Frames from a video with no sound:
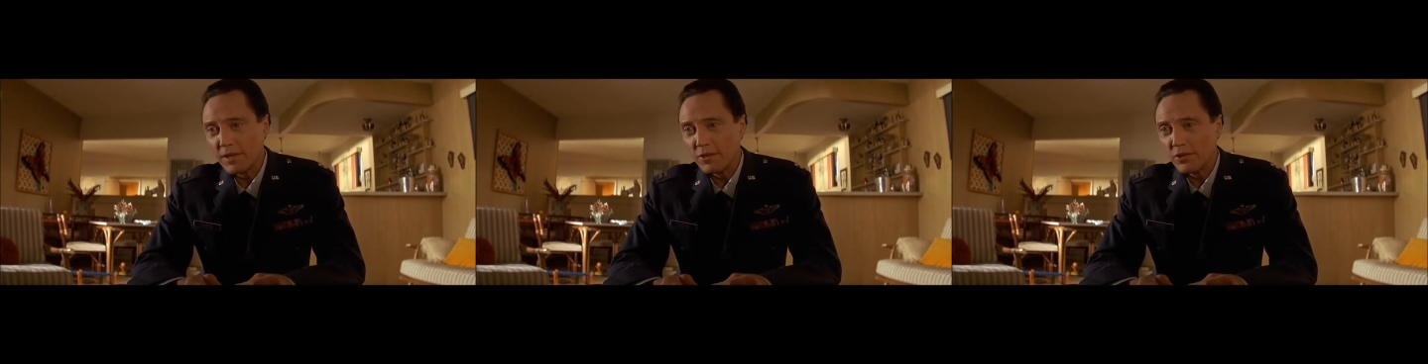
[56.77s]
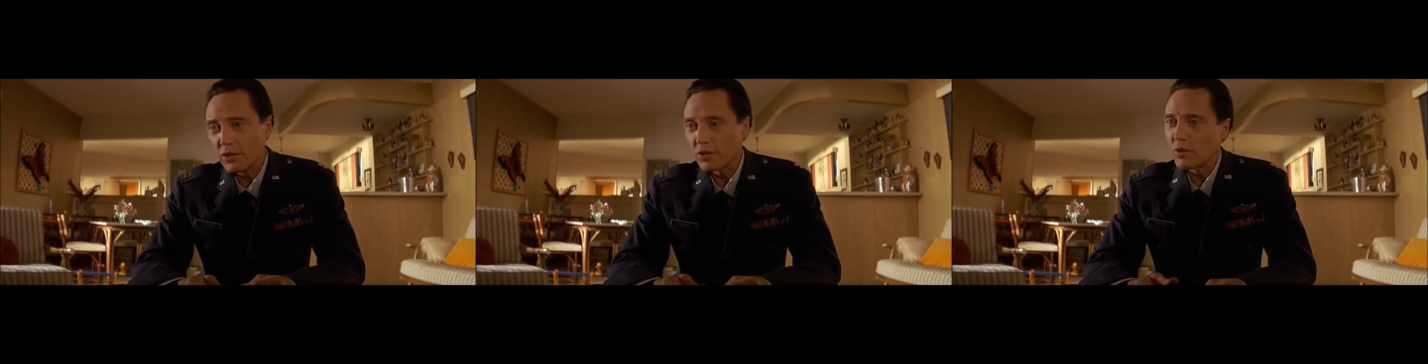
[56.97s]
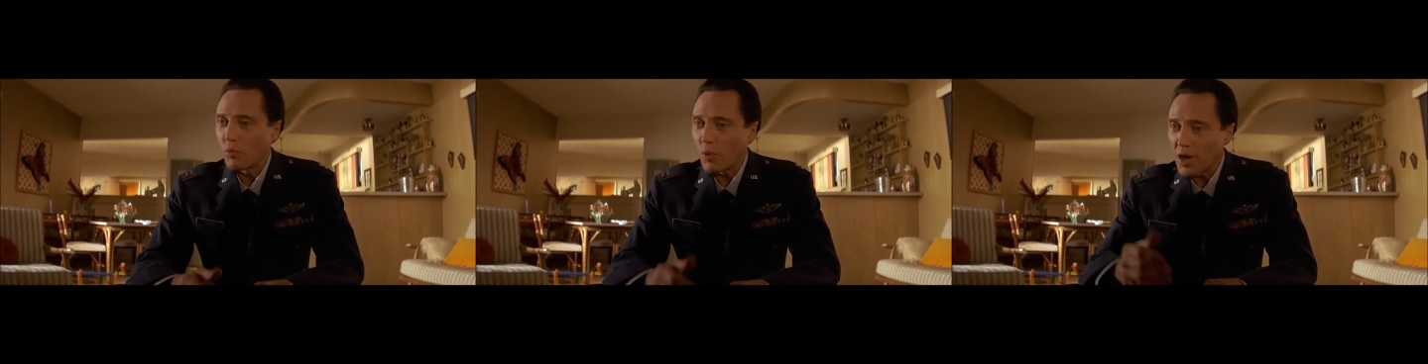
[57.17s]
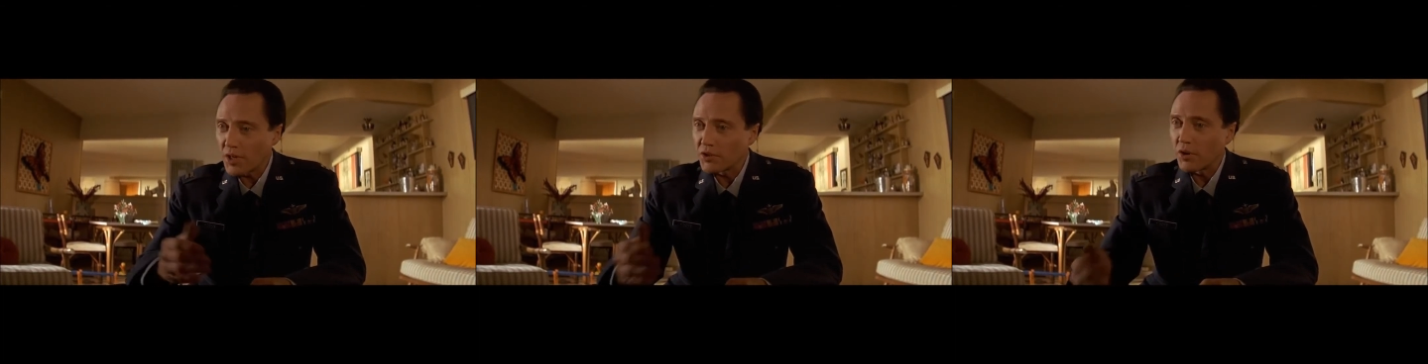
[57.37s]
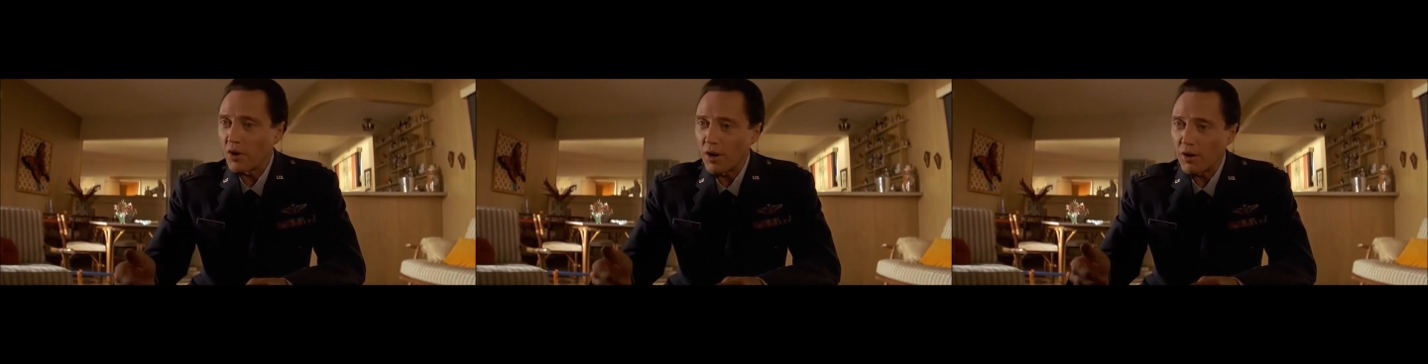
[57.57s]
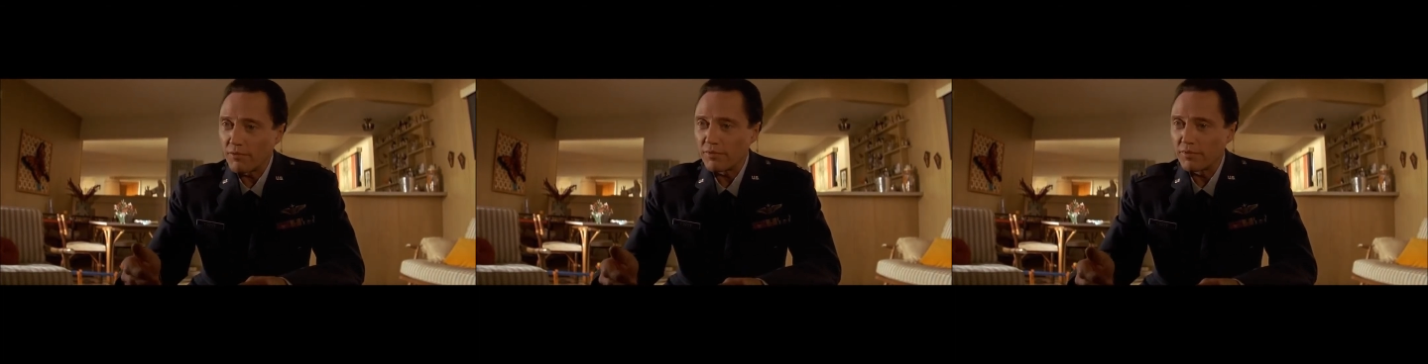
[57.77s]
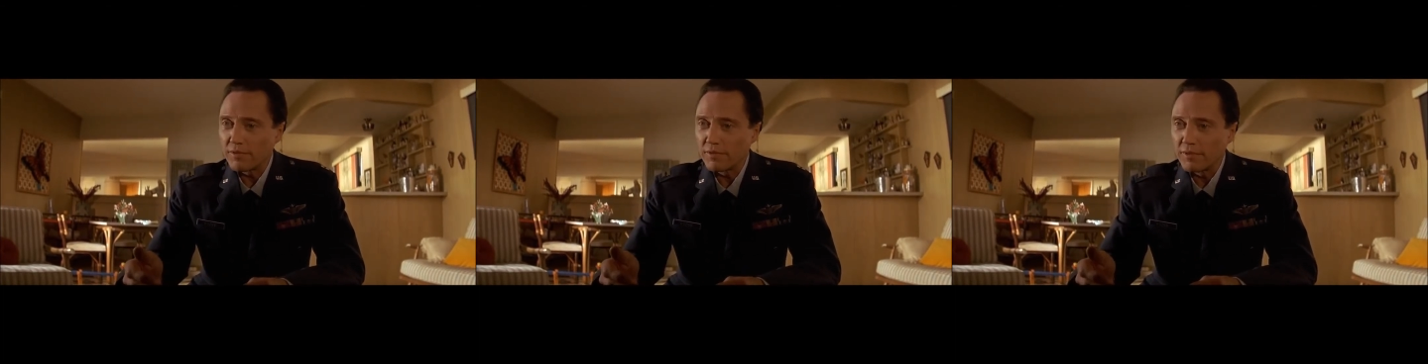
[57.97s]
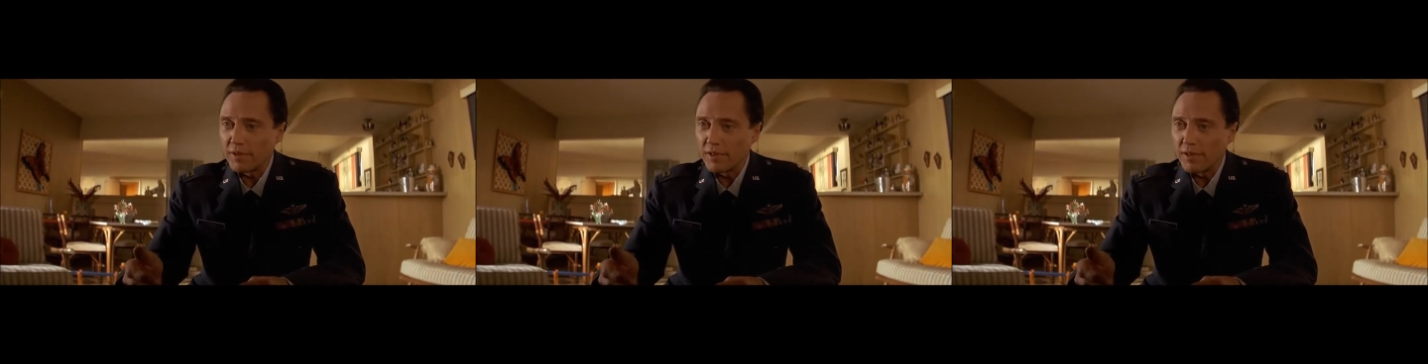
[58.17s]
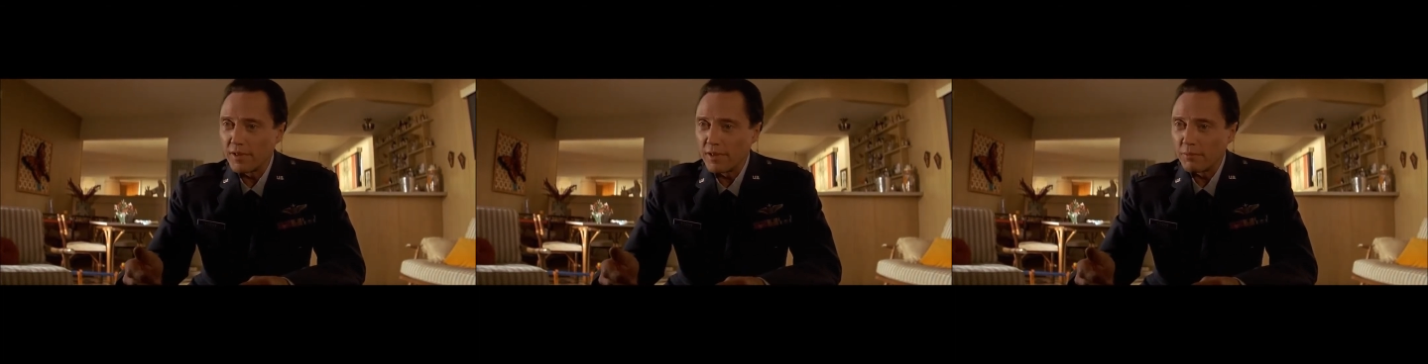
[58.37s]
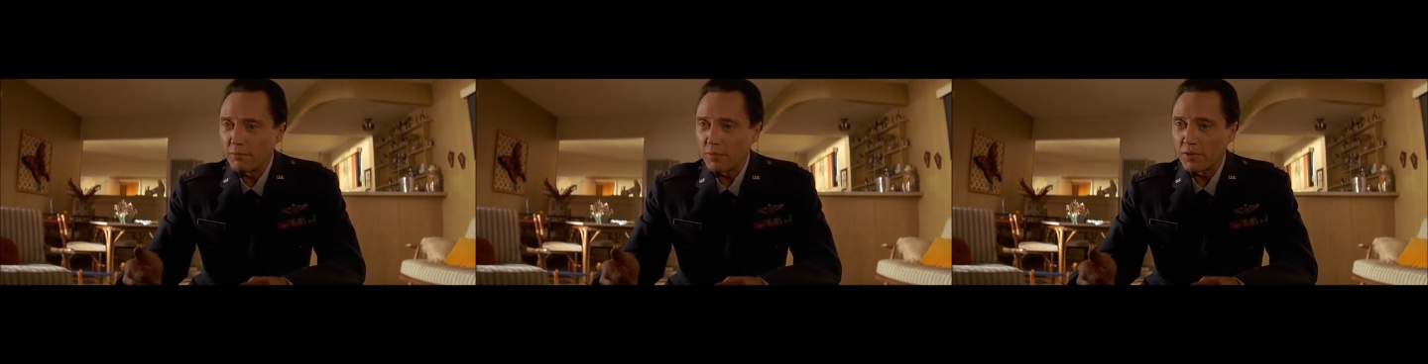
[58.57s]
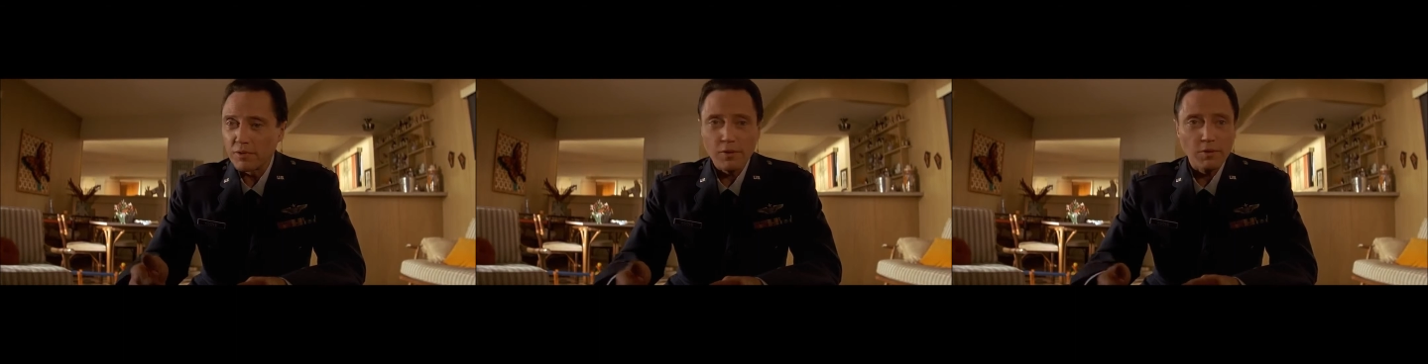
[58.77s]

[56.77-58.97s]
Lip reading: took the watch off, put an